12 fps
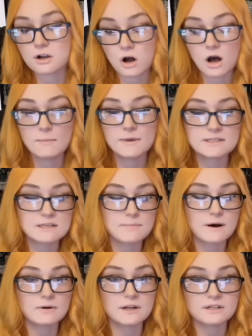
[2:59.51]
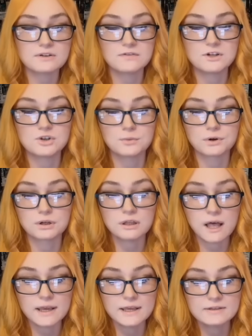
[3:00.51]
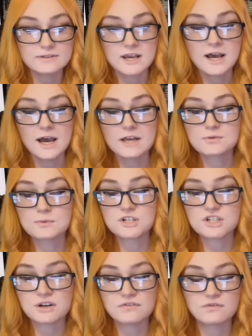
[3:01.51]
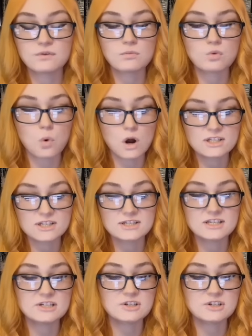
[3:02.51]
comments about individual clients as we shift from quantity to